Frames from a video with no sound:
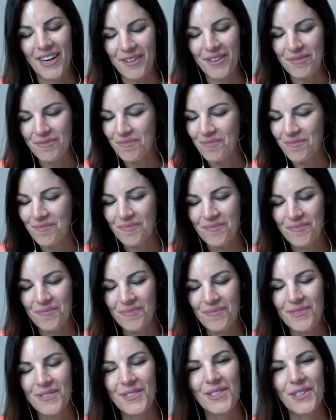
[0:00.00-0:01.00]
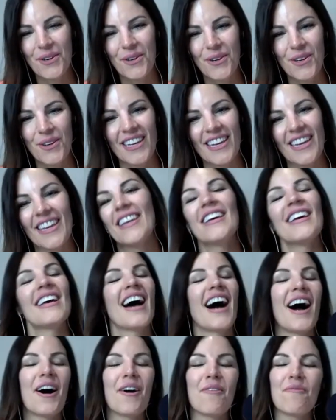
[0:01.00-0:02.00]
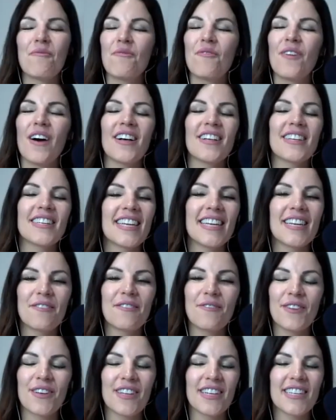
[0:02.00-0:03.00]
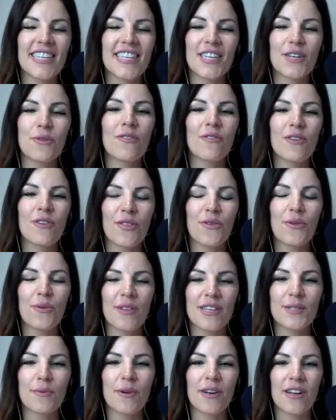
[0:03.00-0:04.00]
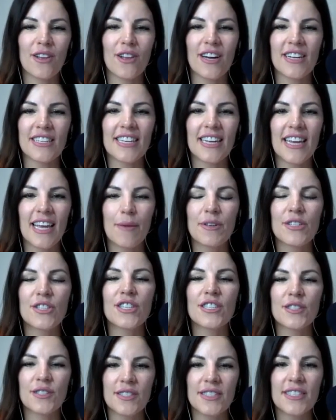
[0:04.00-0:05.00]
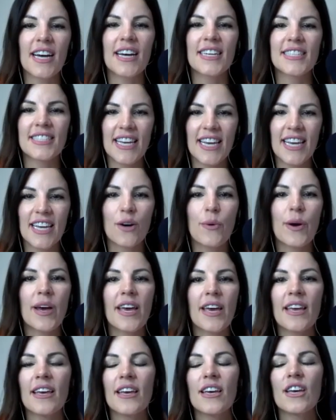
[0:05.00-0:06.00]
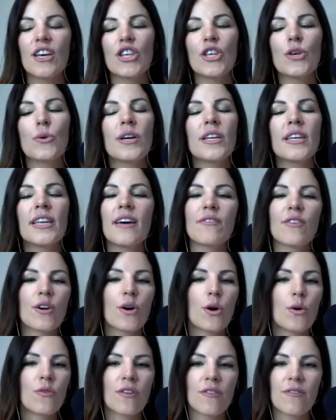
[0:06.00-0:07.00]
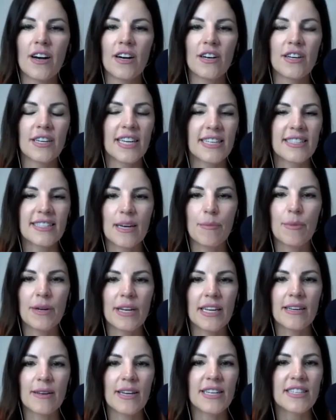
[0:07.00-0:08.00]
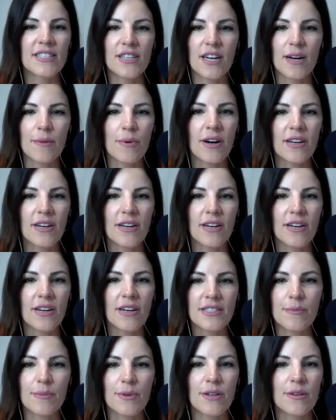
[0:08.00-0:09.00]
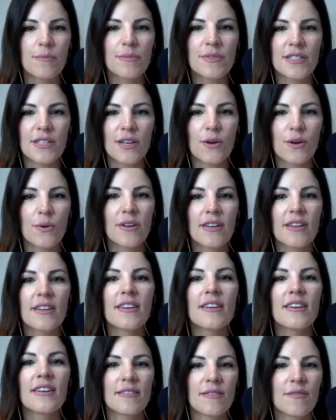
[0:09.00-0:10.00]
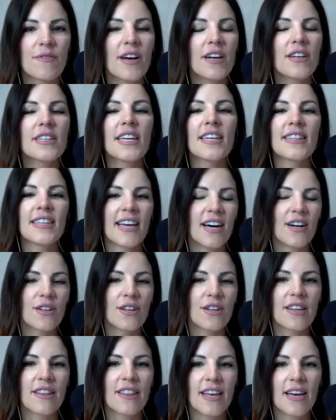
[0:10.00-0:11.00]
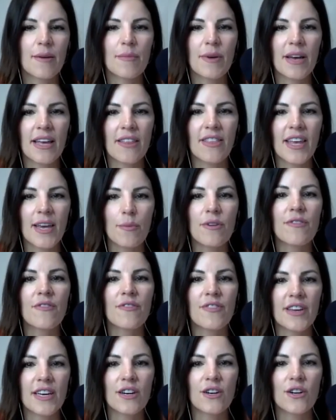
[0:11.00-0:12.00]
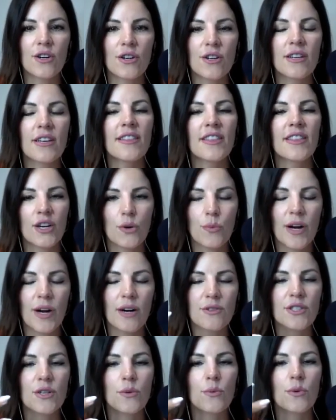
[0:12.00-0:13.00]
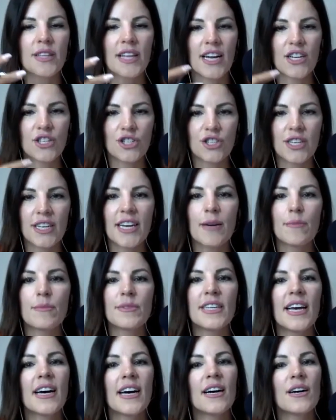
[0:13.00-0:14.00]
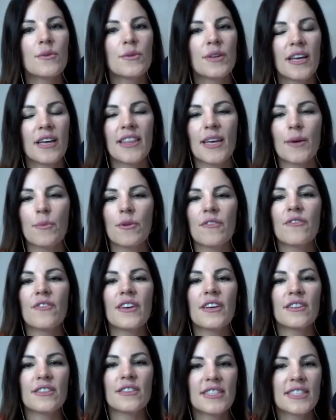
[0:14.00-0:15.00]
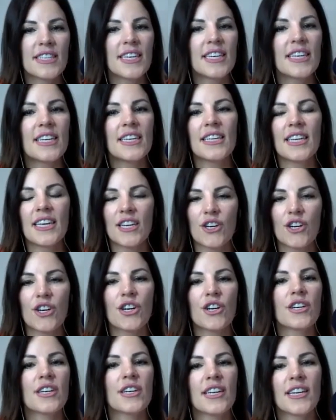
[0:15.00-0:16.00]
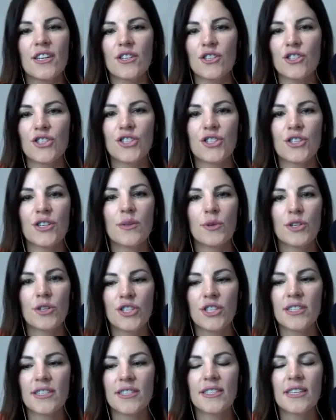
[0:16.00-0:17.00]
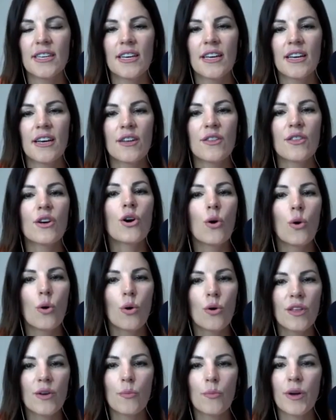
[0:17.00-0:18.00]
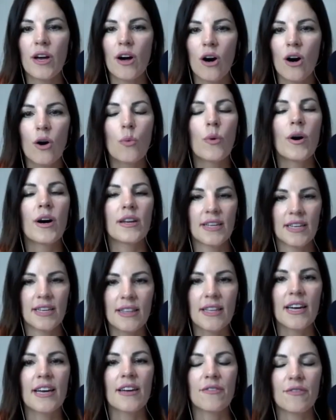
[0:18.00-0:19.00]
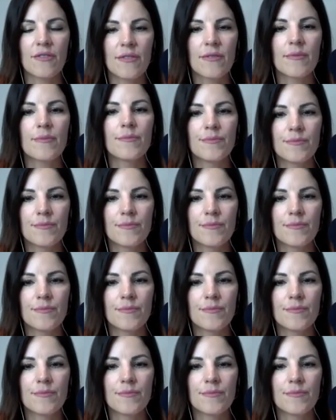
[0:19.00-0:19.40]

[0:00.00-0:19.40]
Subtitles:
Yeah. Totally. Validating feelings. I know we've gone through this one a lot today, but just a takeaway, you can never over validate somebody. It's not possible. So validate the hell out of them, and they will feel, their arousal will naturally come down, and they will feel seen and heard and understood, which is the goal that we all want in life.